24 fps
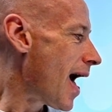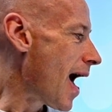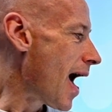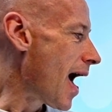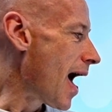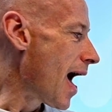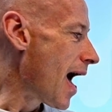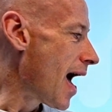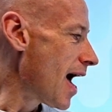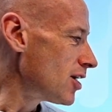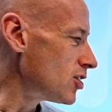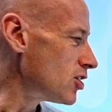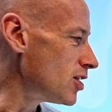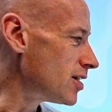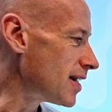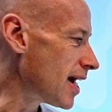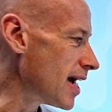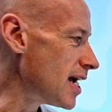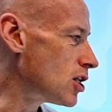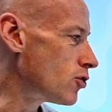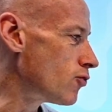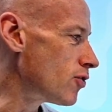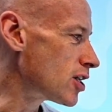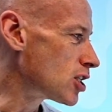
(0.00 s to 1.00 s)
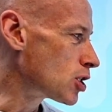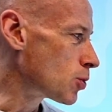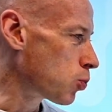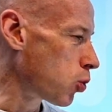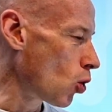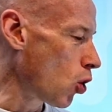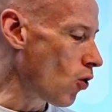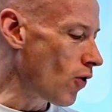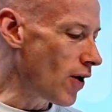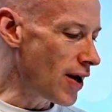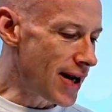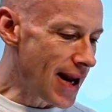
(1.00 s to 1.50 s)
Azure Data
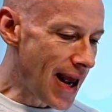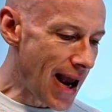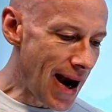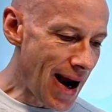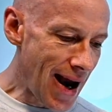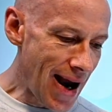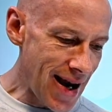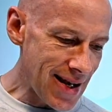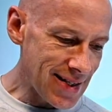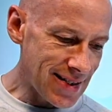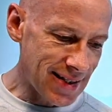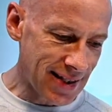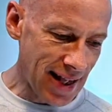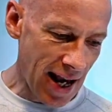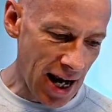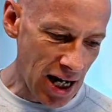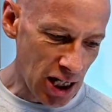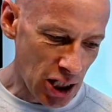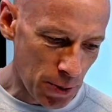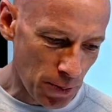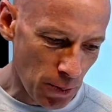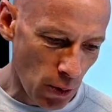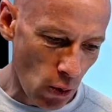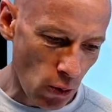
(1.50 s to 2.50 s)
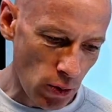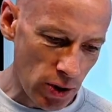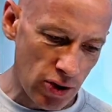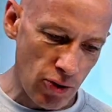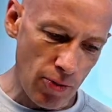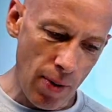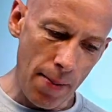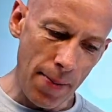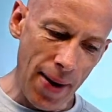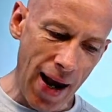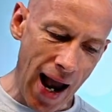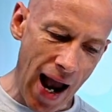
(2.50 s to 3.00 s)
Explorer now has dashboards.
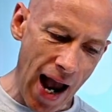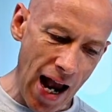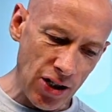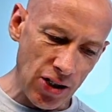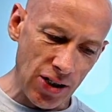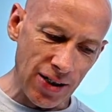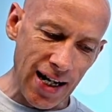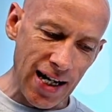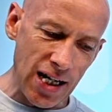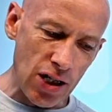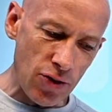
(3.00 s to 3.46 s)
Remember, Azure Data